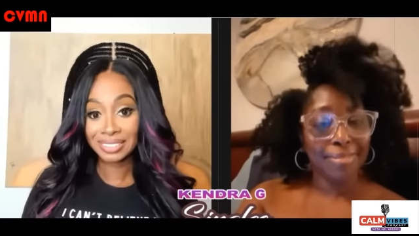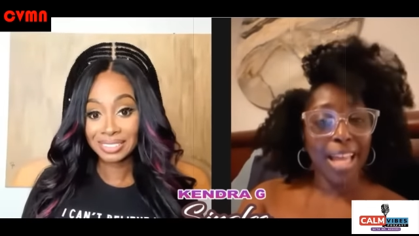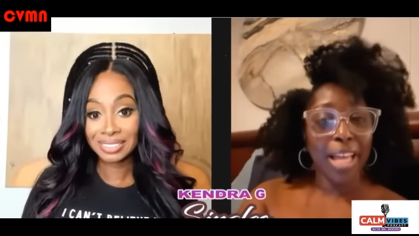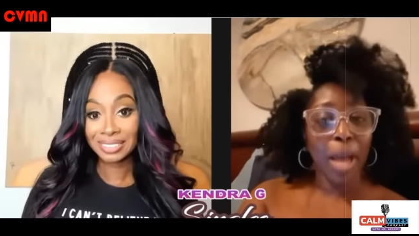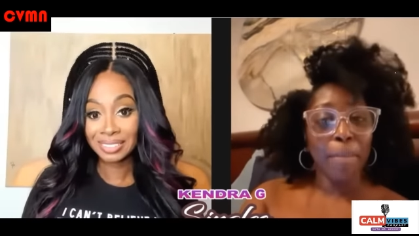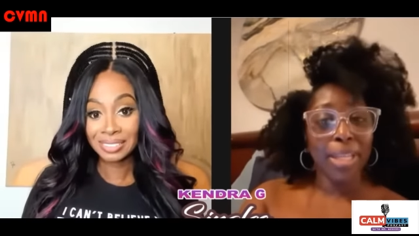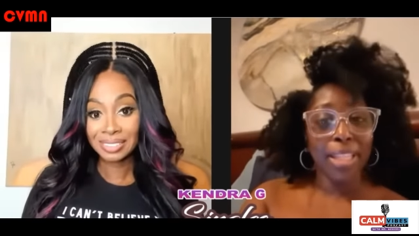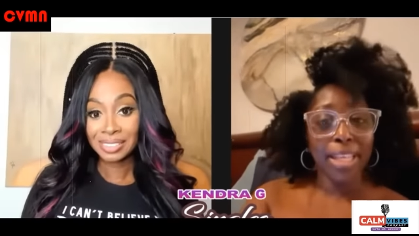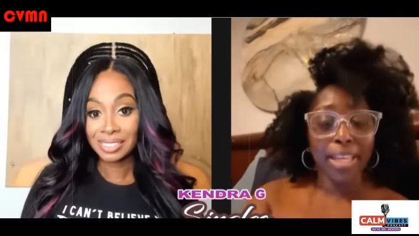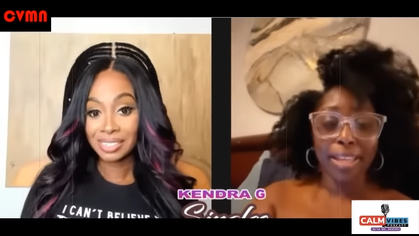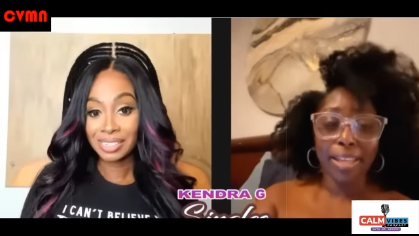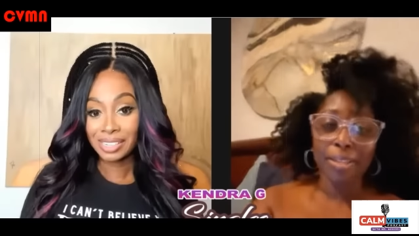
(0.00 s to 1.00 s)
Speaker 1: I got my
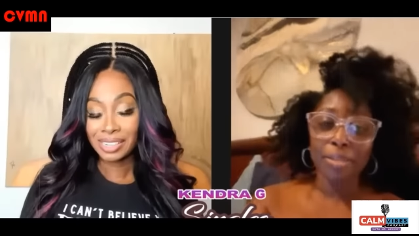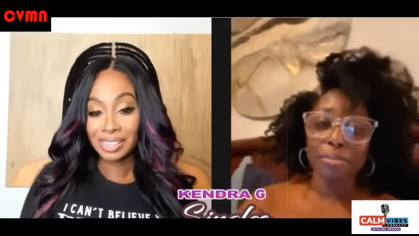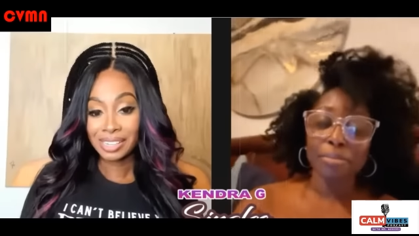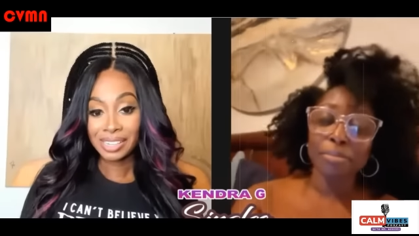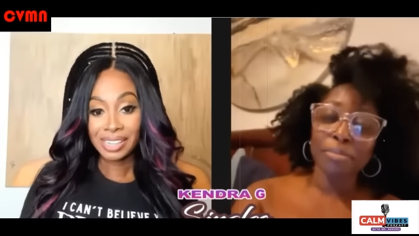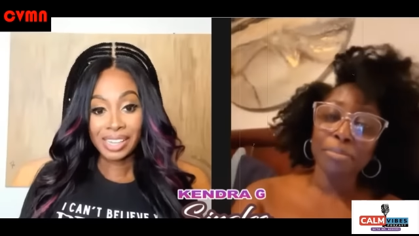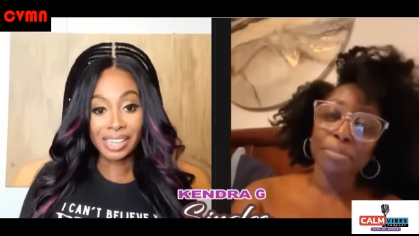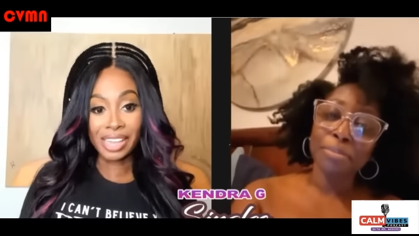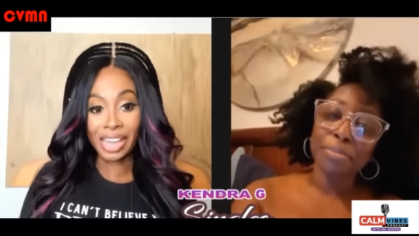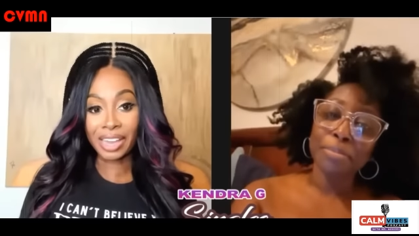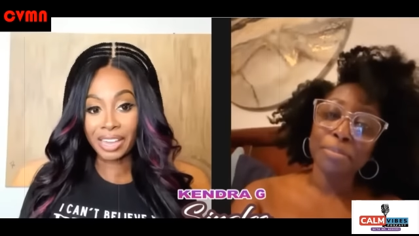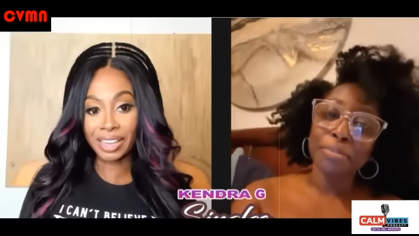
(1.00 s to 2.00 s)
lick.
Speaker 2: And
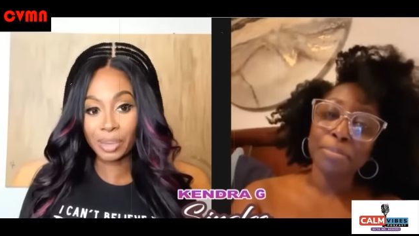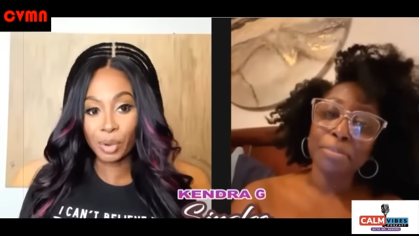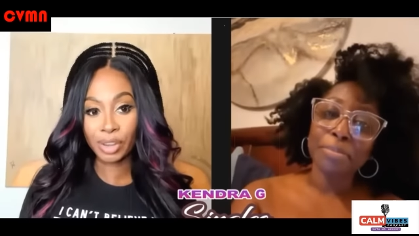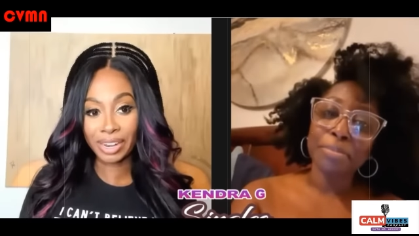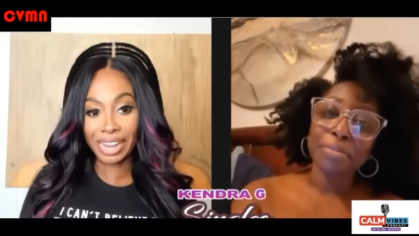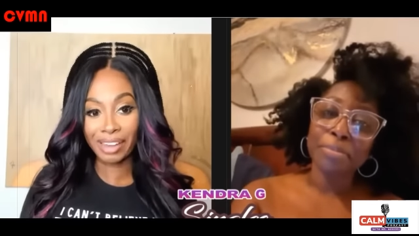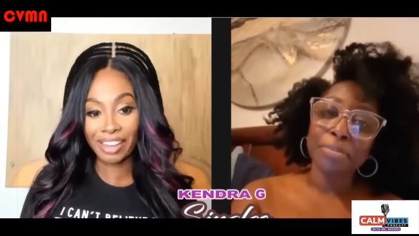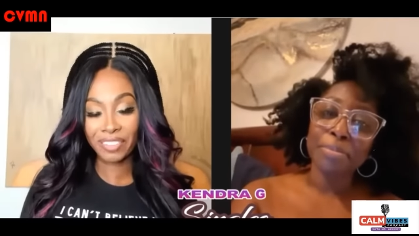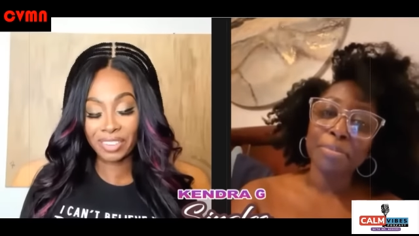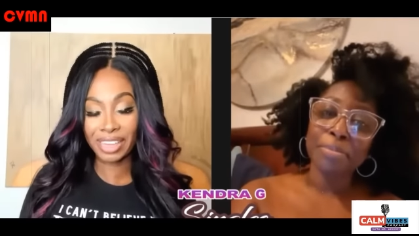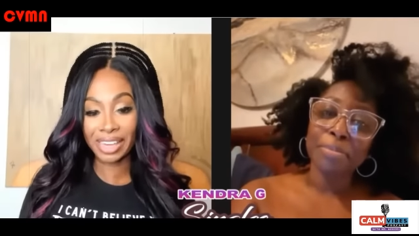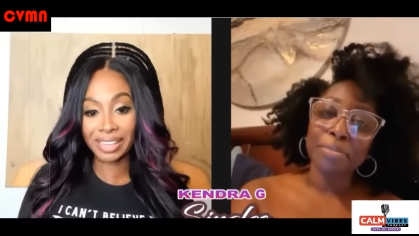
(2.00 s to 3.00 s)
y'all couldn't work it out
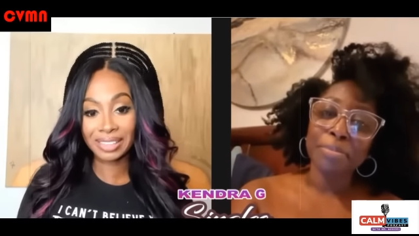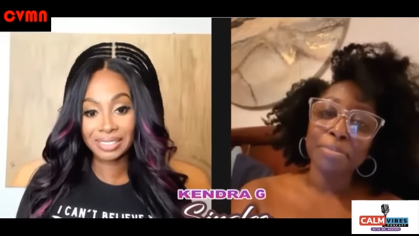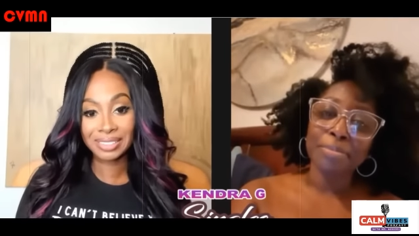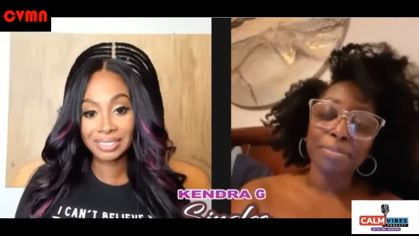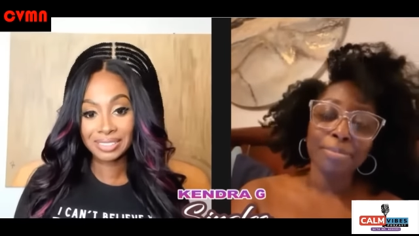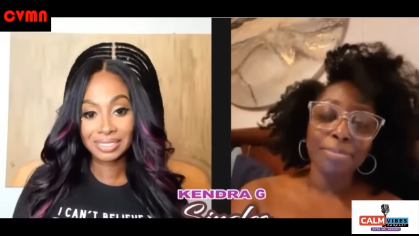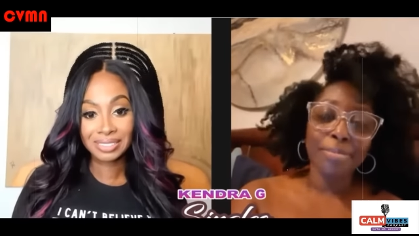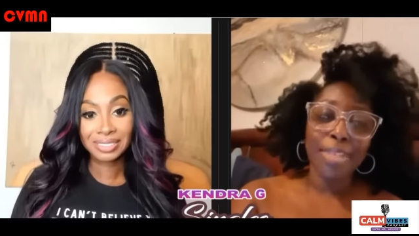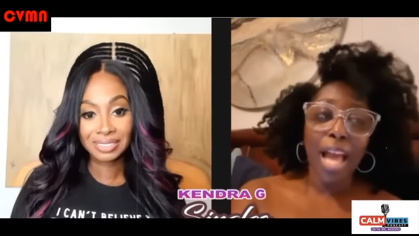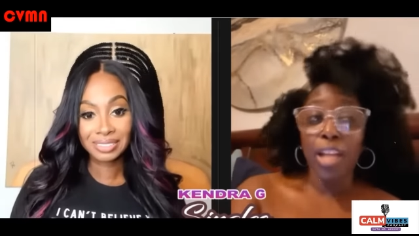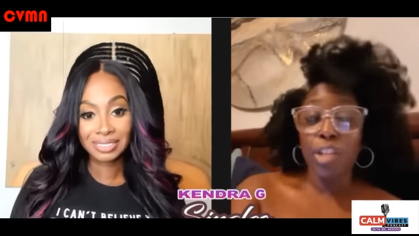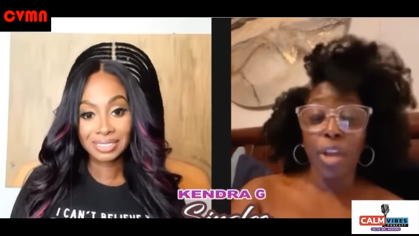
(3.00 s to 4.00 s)
after that?
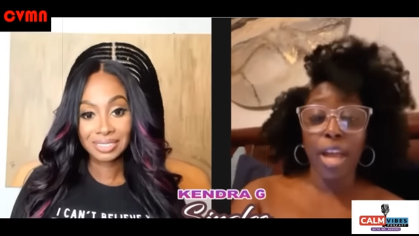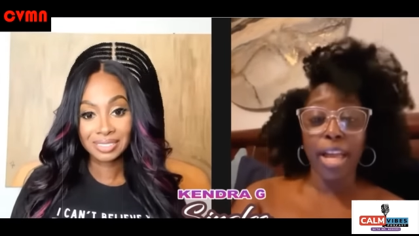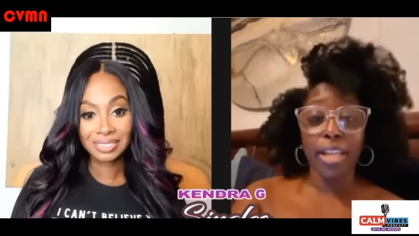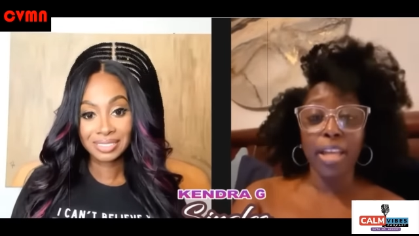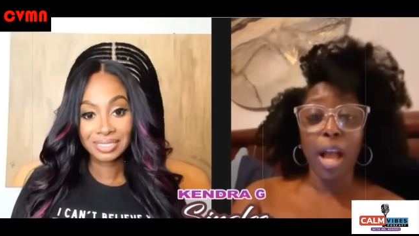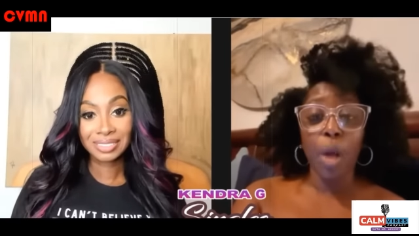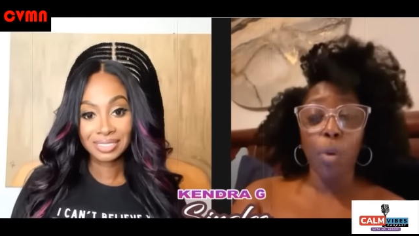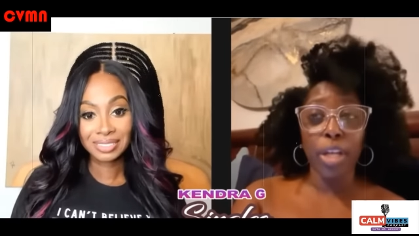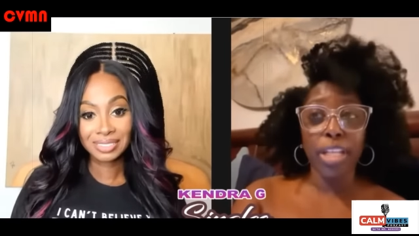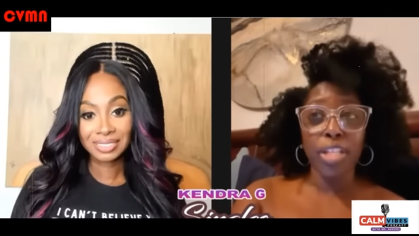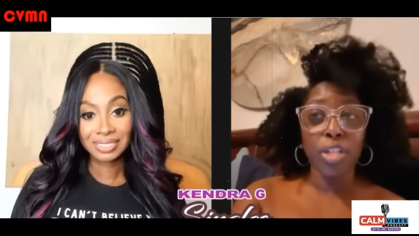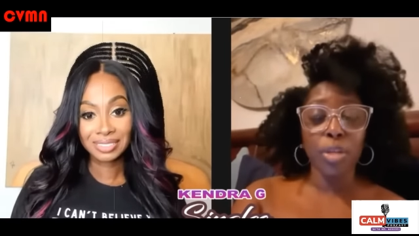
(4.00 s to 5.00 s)
Speaker 1: I tried. I
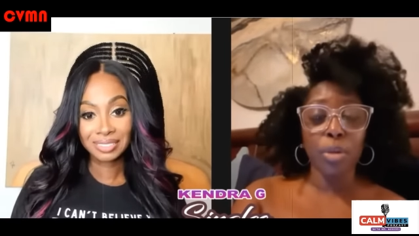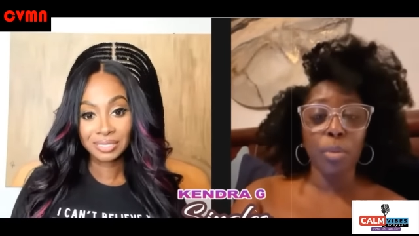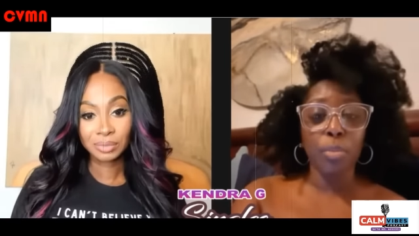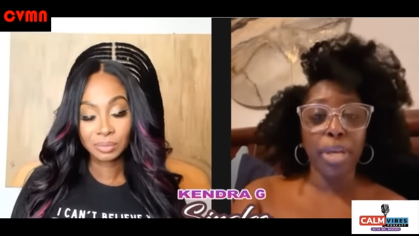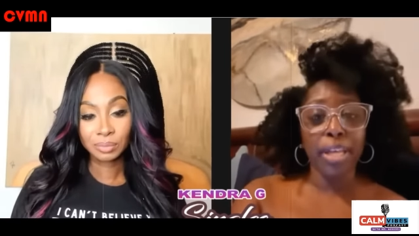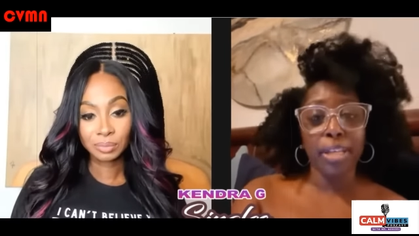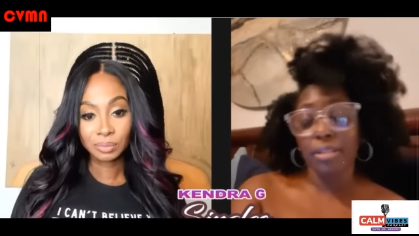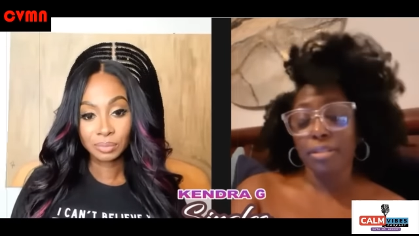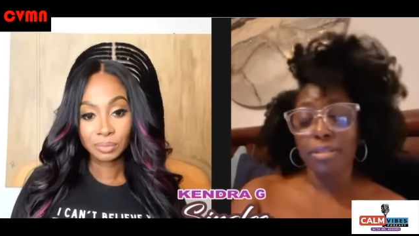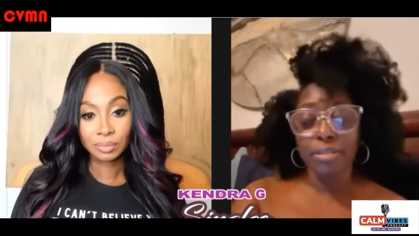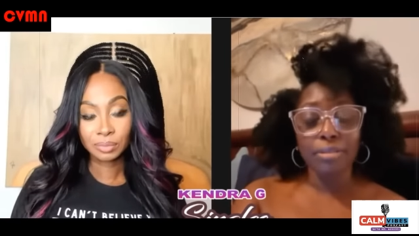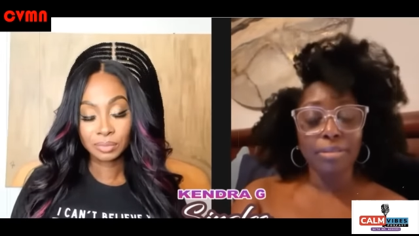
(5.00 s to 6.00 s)
wanted to, but
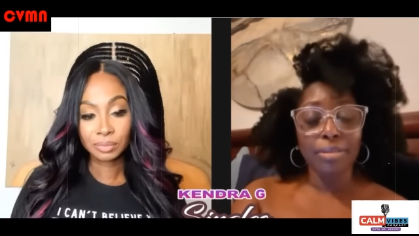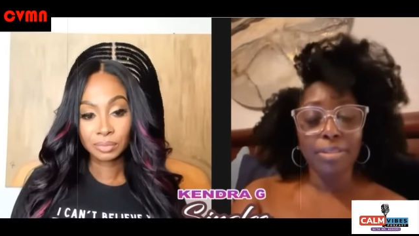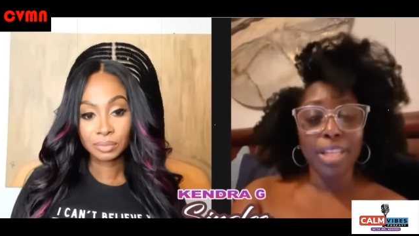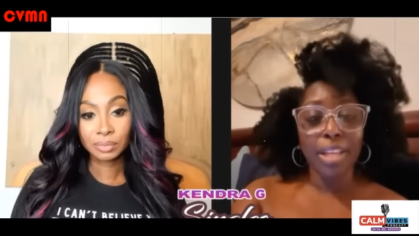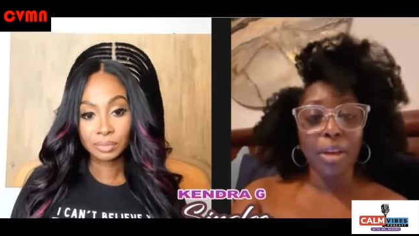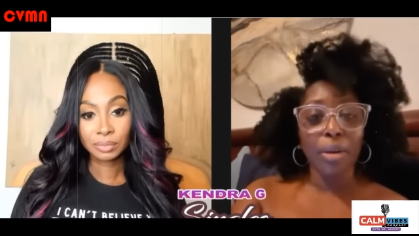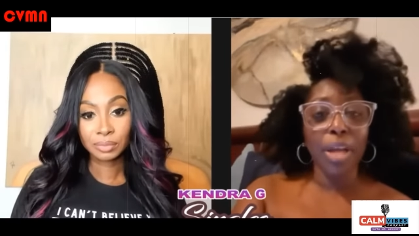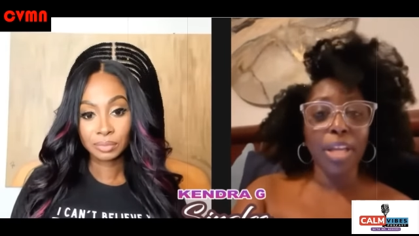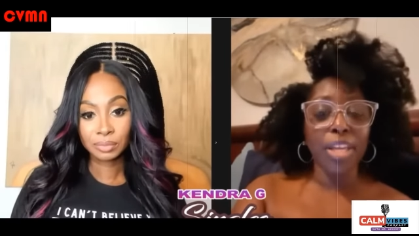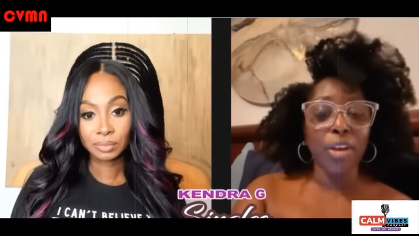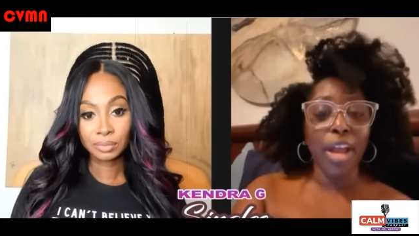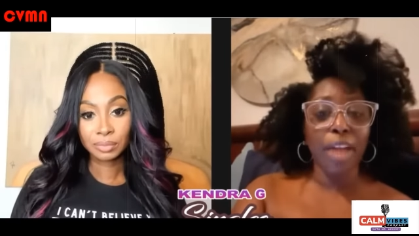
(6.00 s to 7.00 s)
you know, a
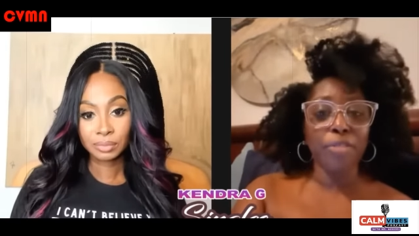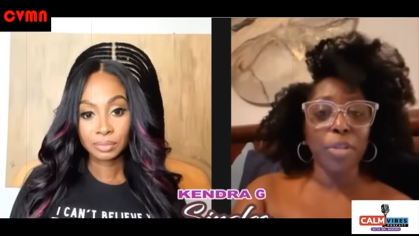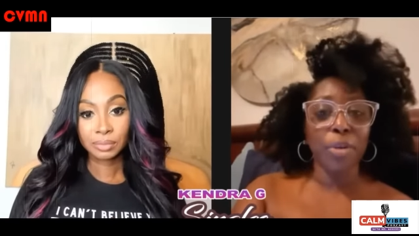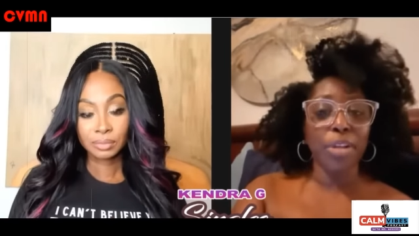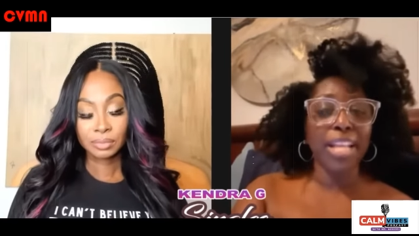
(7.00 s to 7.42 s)
year after,